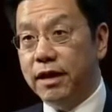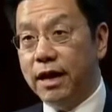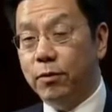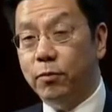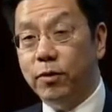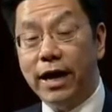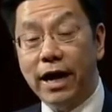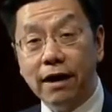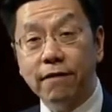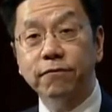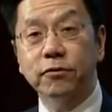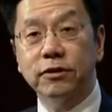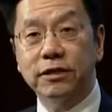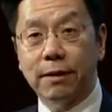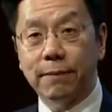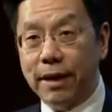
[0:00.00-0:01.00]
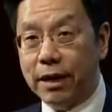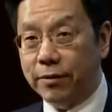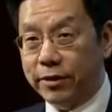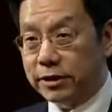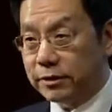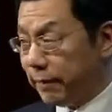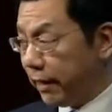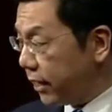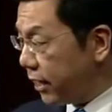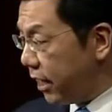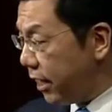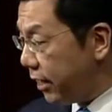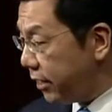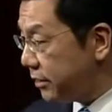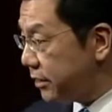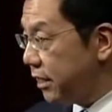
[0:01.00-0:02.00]
And we have to somehow, as
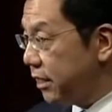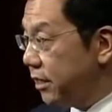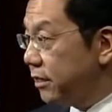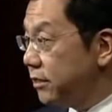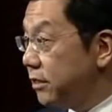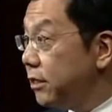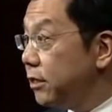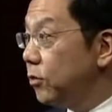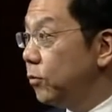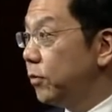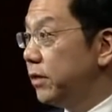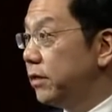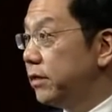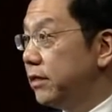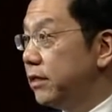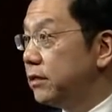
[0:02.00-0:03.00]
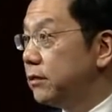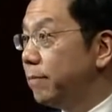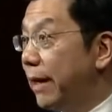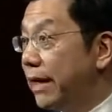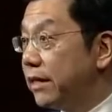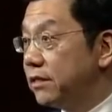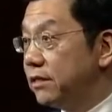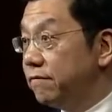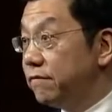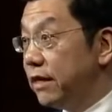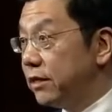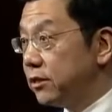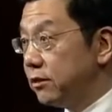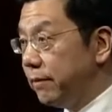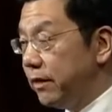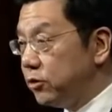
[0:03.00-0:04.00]
mankind, deal with this massive
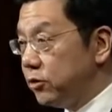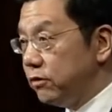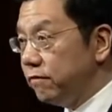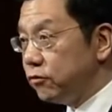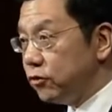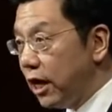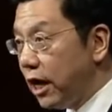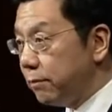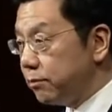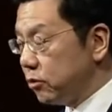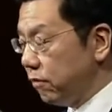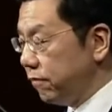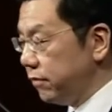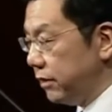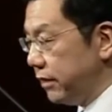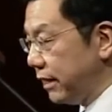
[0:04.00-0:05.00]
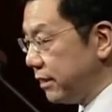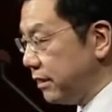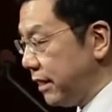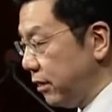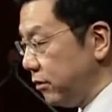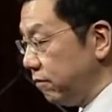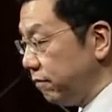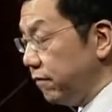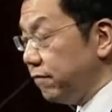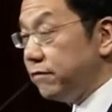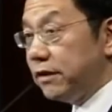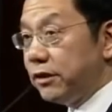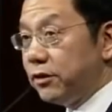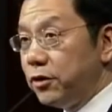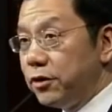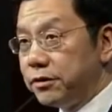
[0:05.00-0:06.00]
decimation of jobs over the next 10 to
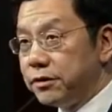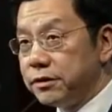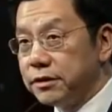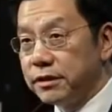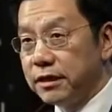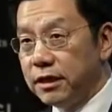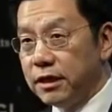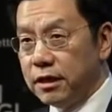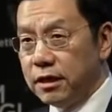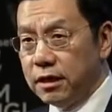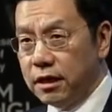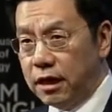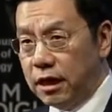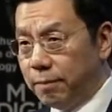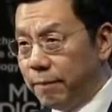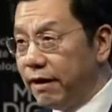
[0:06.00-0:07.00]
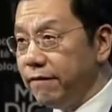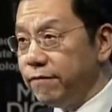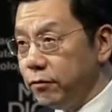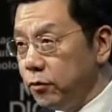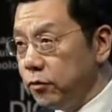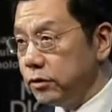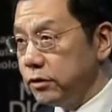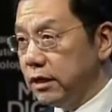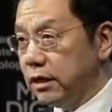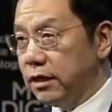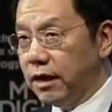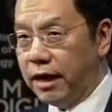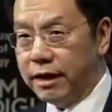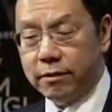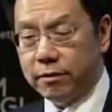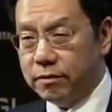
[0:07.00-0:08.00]
15 years. My views,
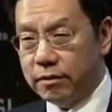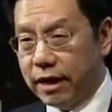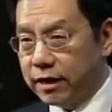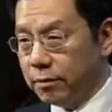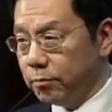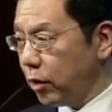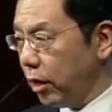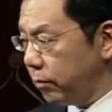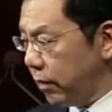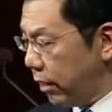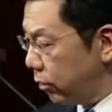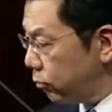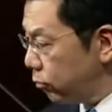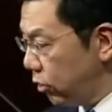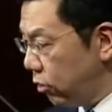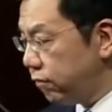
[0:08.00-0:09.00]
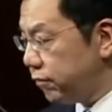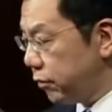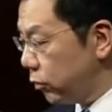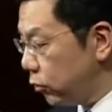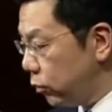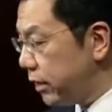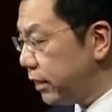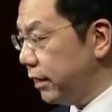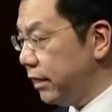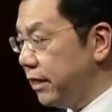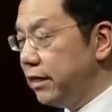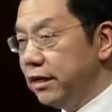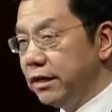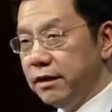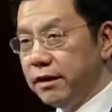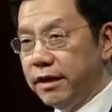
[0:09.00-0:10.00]
I'll go over it
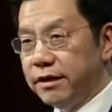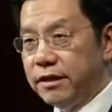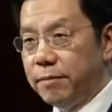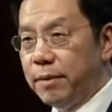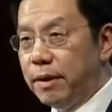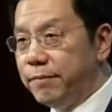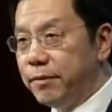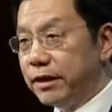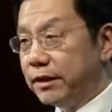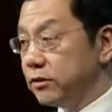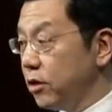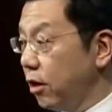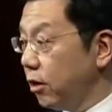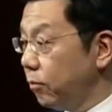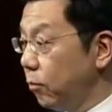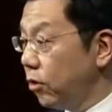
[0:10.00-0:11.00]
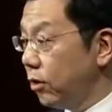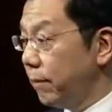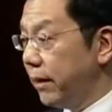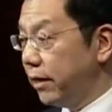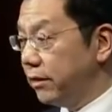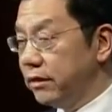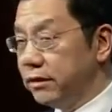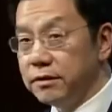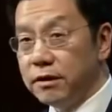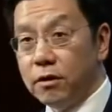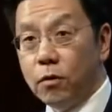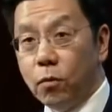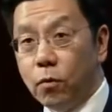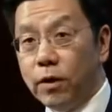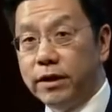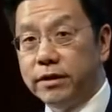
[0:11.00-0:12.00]
quickly, and then maybe you can talk more about it.
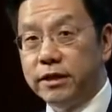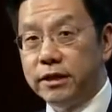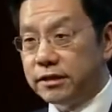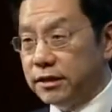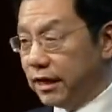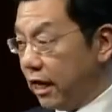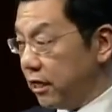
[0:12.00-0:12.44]
One is a